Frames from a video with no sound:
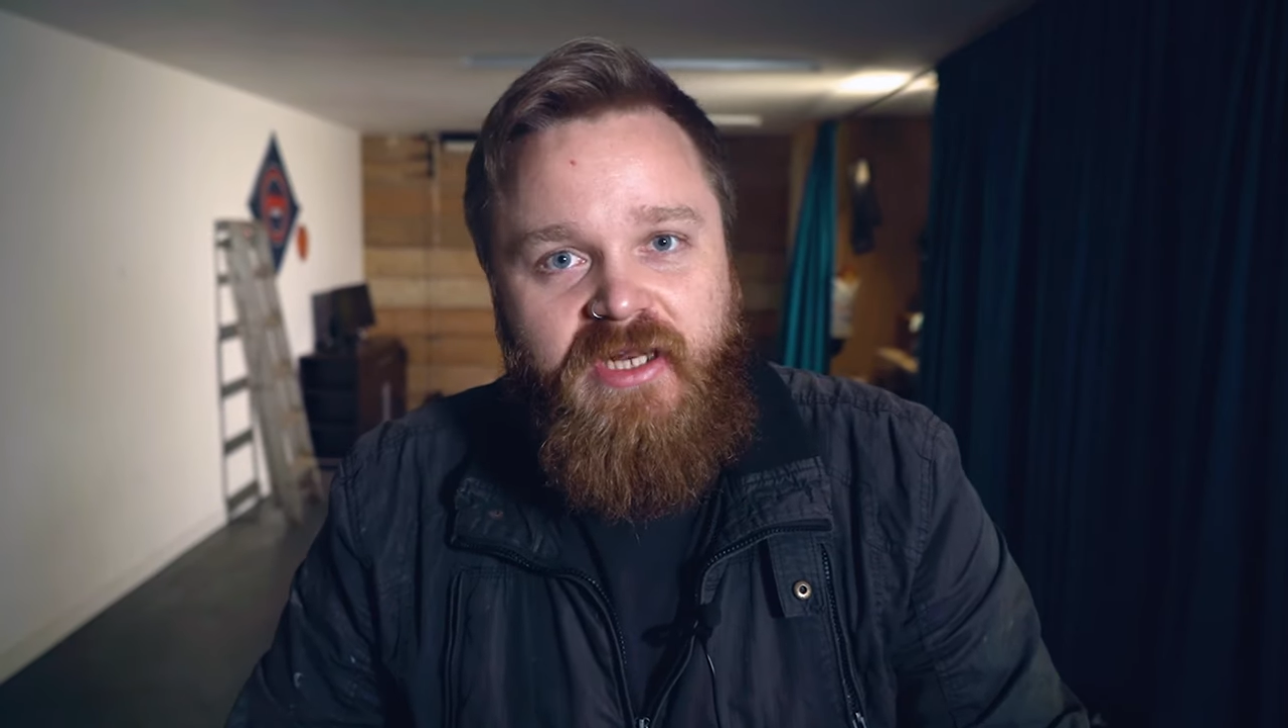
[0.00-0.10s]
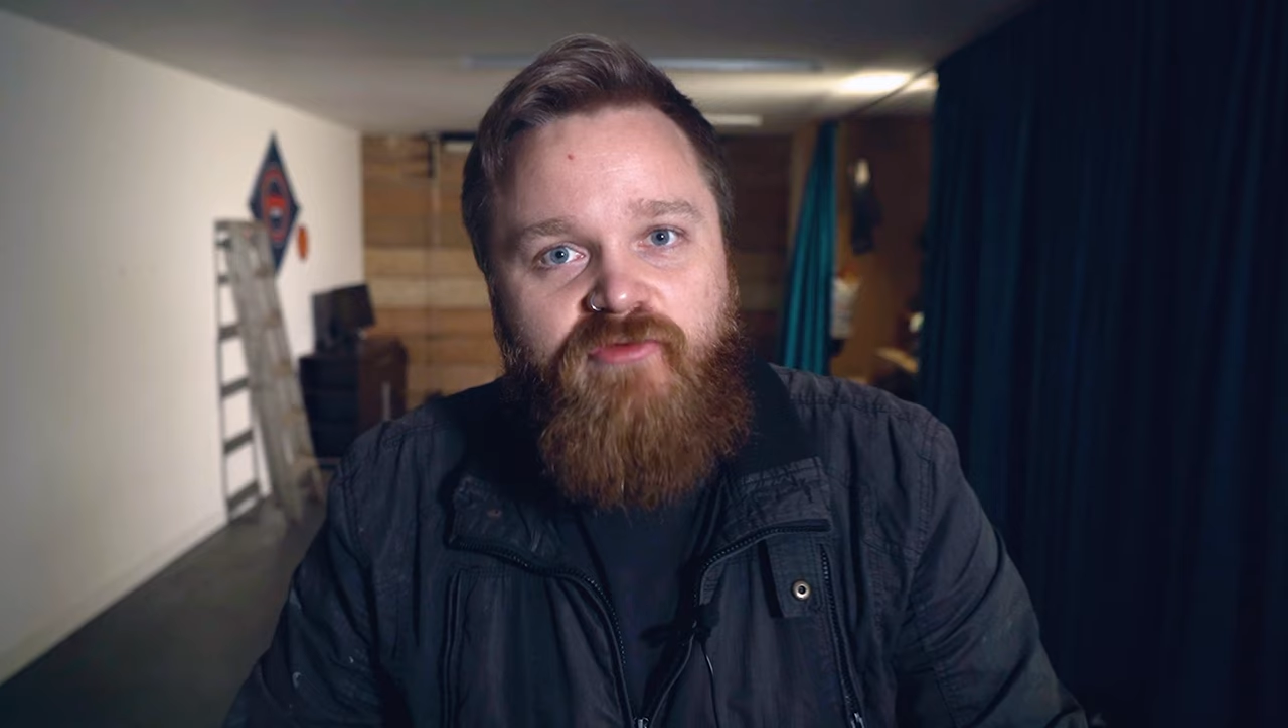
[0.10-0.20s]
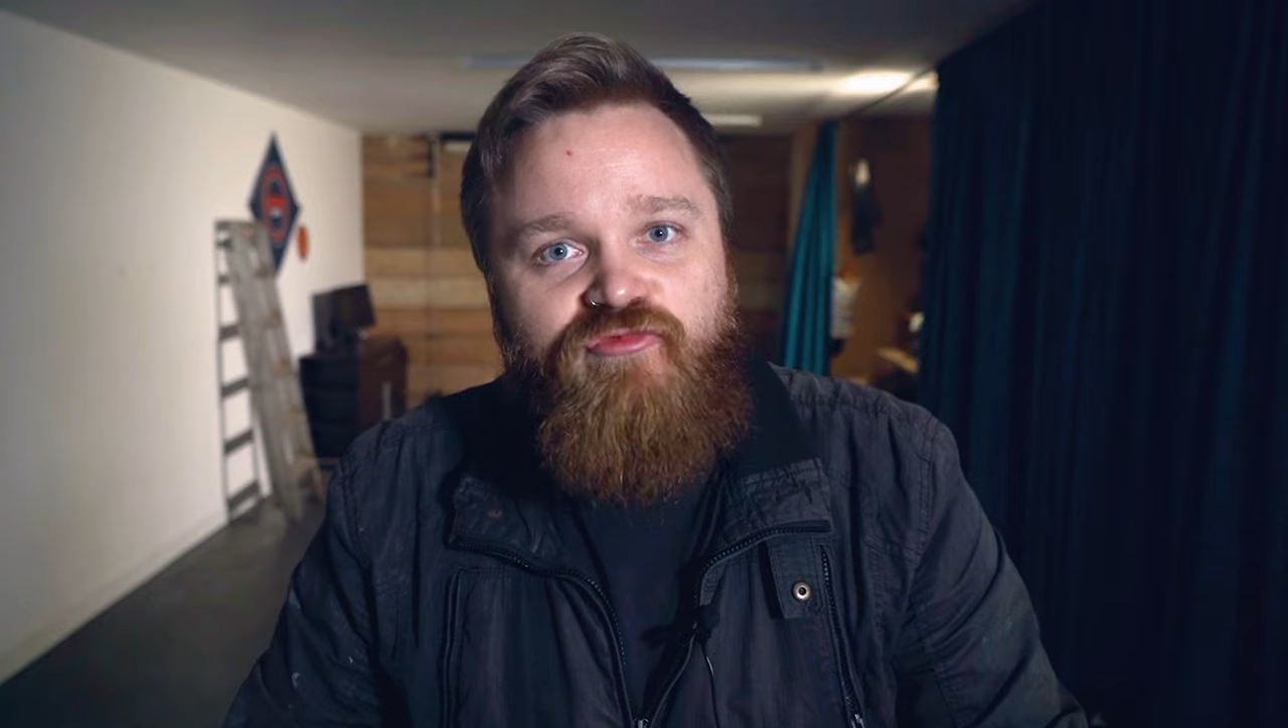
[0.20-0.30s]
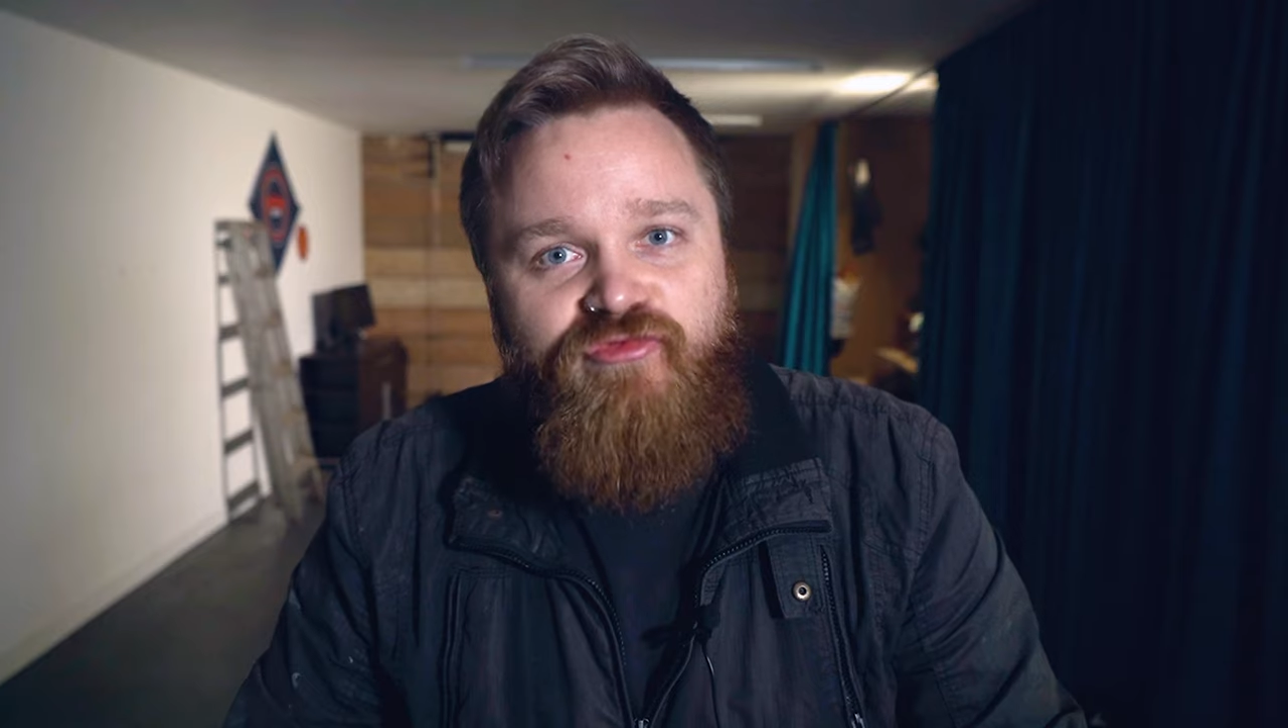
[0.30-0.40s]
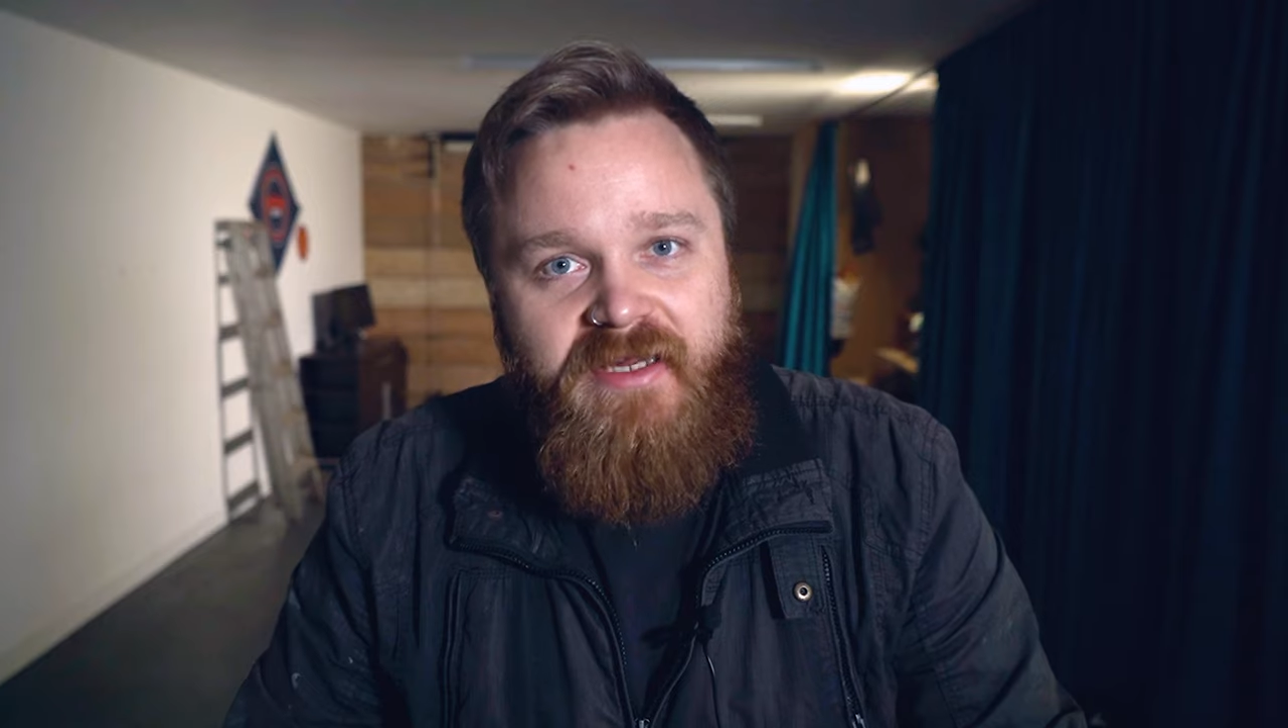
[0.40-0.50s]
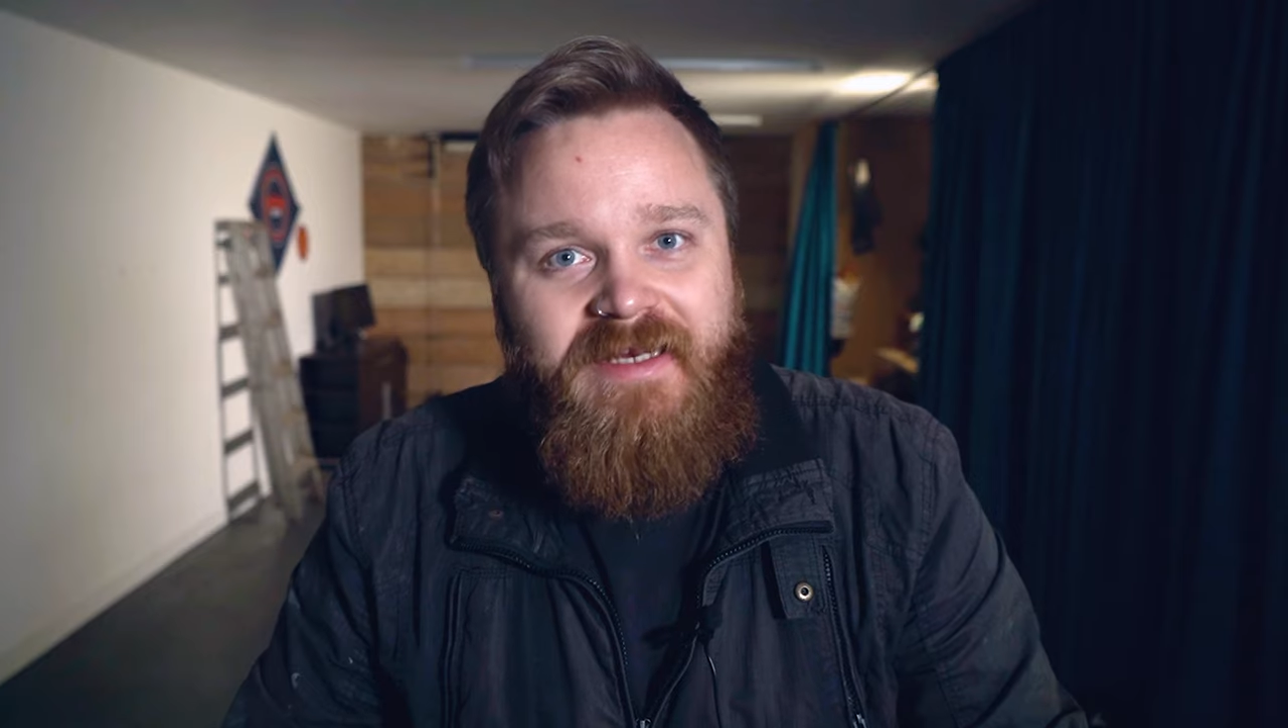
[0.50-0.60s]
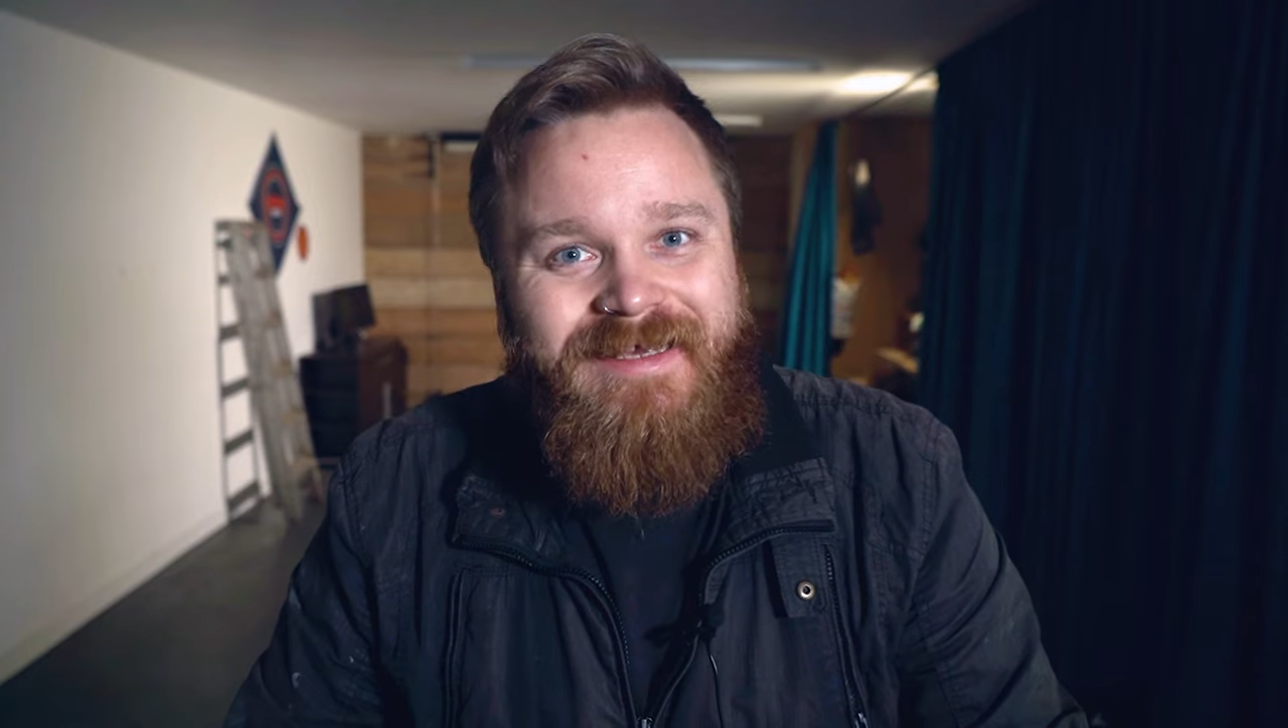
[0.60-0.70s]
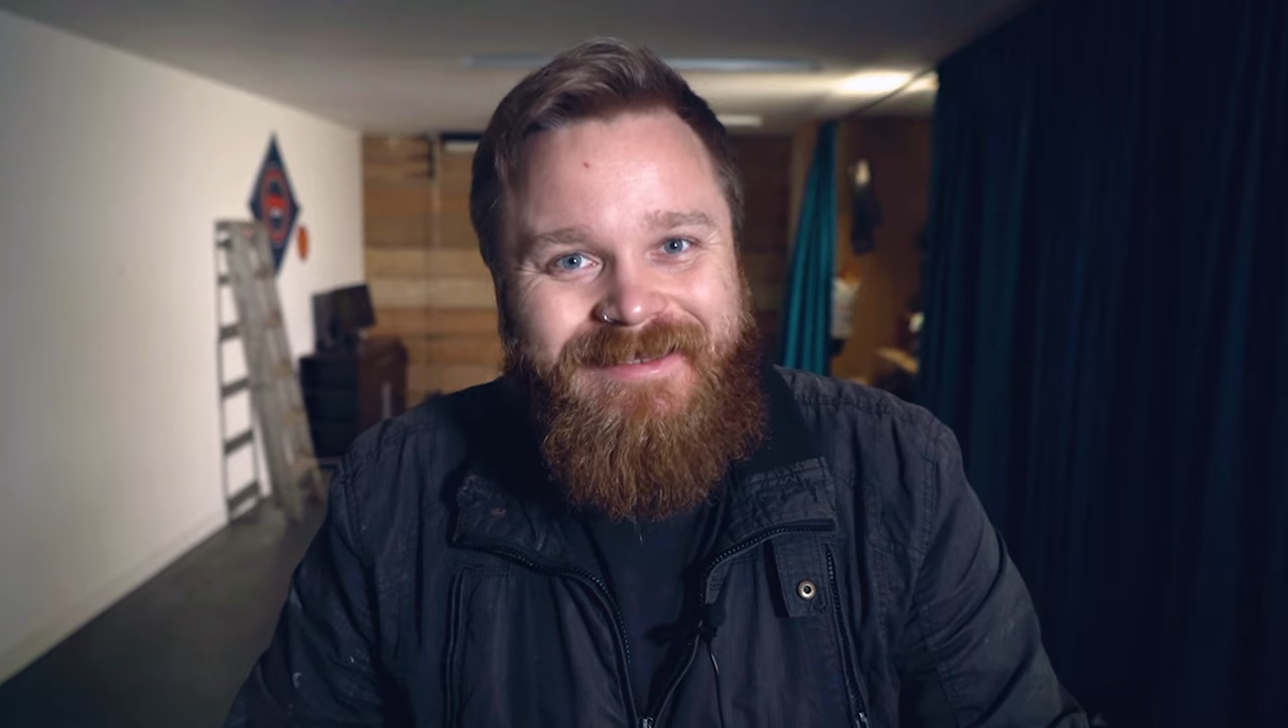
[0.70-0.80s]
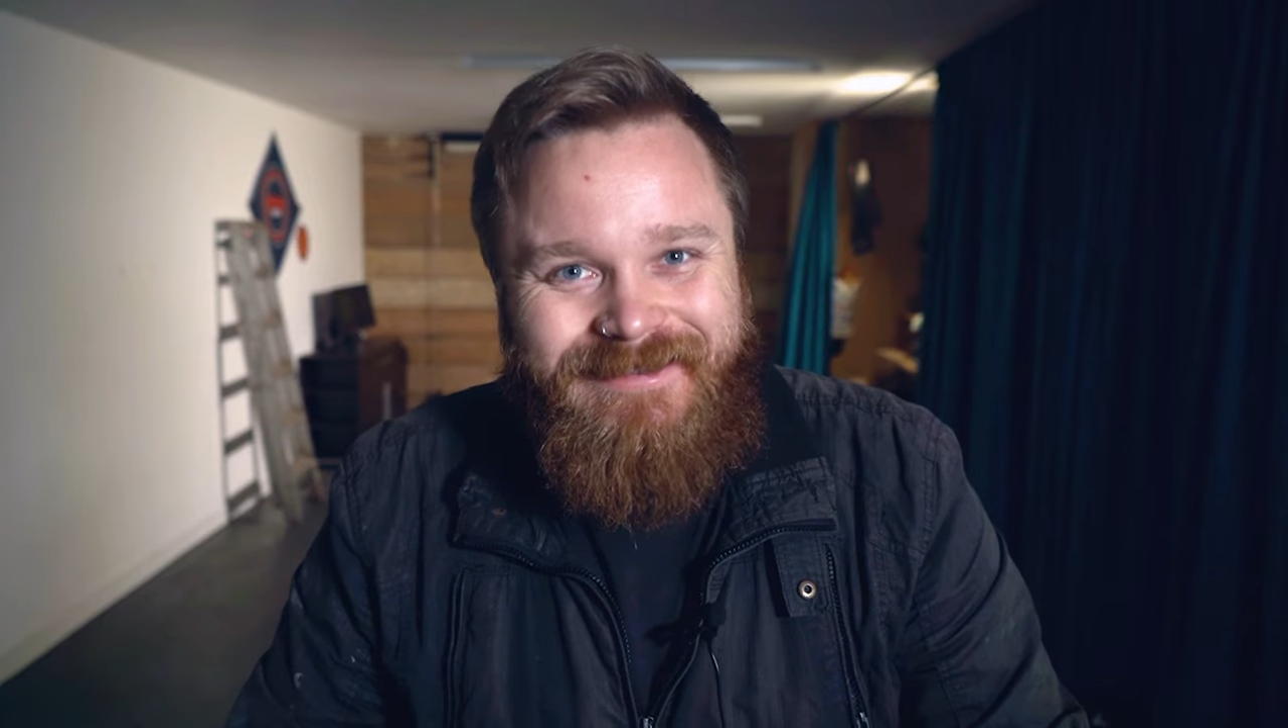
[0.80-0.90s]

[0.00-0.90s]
a really